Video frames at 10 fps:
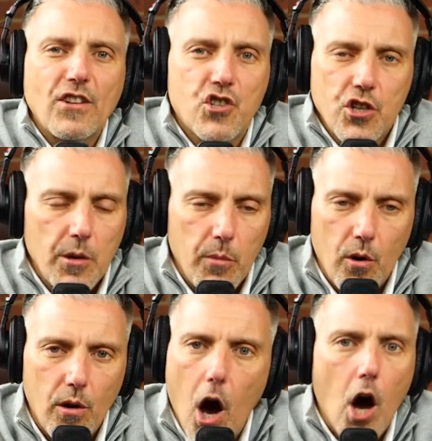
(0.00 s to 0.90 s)

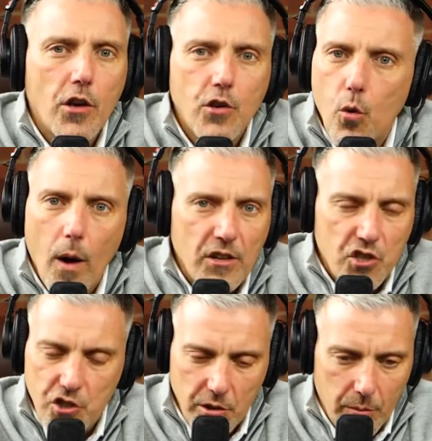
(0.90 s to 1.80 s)
questionable
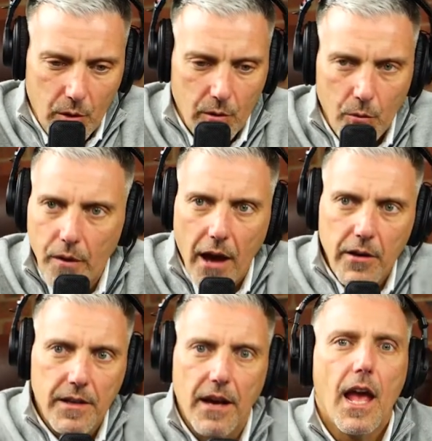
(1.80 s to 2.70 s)
unquestionable,
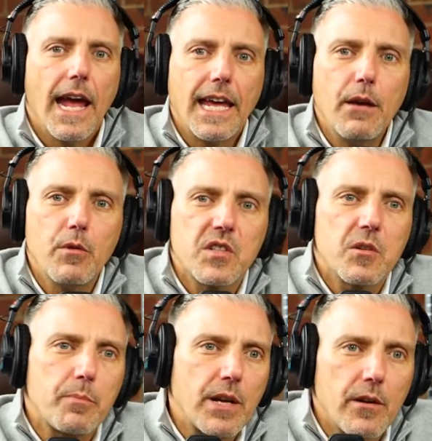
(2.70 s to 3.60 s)
without a doubt. He was
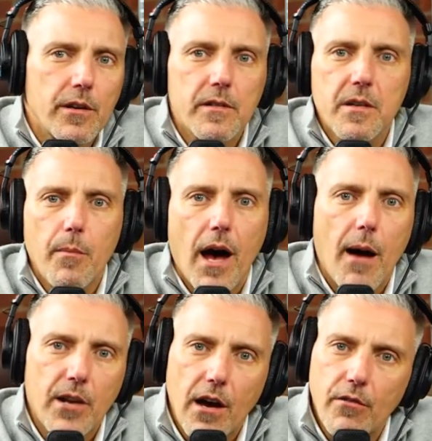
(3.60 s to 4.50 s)
superior to
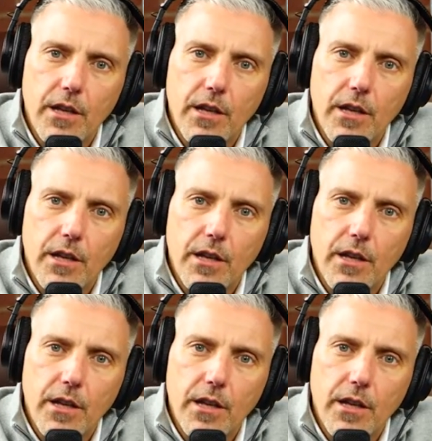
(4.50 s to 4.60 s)
Muhammad